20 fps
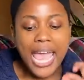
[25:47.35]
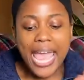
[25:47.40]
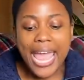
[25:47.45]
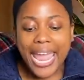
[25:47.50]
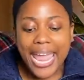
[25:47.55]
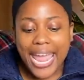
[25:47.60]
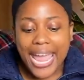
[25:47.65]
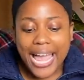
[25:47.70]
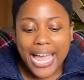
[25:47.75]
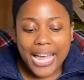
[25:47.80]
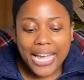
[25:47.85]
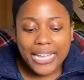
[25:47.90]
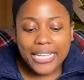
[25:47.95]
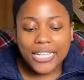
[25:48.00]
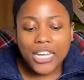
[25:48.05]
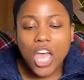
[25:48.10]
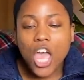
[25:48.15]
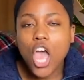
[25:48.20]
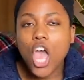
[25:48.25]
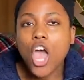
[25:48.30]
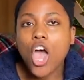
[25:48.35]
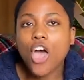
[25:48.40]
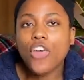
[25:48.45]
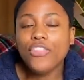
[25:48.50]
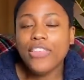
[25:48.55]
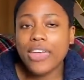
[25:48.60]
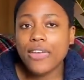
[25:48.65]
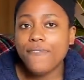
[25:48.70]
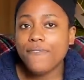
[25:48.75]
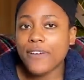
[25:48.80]
And
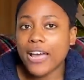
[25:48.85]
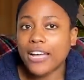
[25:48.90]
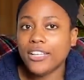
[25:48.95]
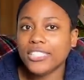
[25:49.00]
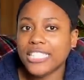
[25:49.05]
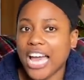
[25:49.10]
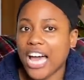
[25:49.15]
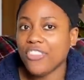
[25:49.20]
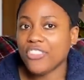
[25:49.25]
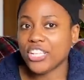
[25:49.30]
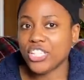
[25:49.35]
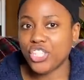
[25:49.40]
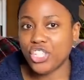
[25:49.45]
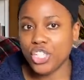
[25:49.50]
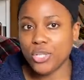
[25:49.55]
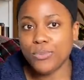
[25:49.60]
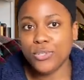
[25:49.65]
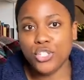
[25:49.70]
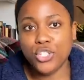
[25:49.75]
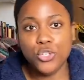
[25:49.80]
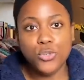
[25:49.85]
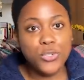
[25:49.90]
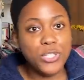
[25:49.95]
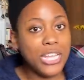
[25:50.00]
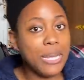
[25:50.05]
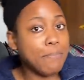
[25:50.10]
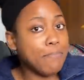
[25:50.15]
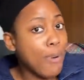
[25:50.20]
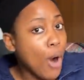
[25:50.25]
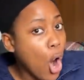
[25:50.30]
they found out that she was
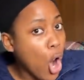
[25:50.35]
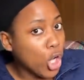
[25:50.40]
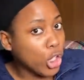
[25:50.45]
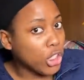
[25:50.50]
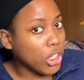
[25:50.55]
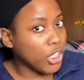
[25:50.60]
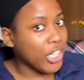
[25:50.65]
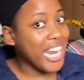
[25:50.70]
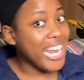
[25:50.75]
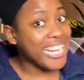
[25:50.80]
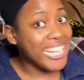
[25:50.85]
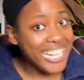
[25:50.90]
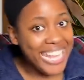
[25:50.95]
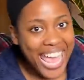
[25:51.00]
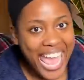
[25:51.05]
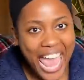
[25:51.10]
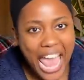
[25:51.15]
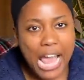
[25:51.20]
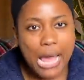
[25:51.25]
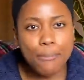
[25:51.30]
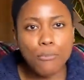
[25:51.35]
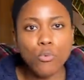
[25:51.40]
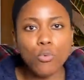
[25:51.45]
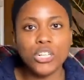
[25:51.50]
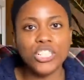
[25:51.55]
using Parler and Gab,